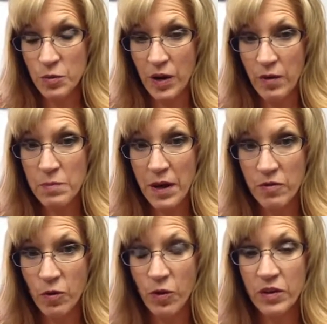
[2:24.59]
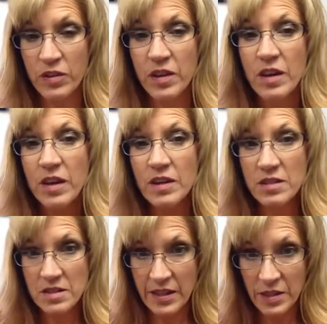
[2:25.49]
what I would pay for it,
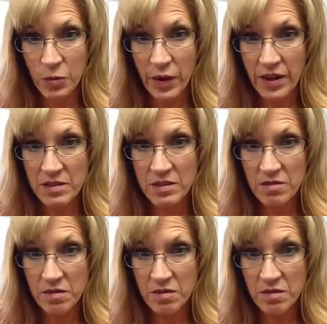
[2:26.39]
6 ways,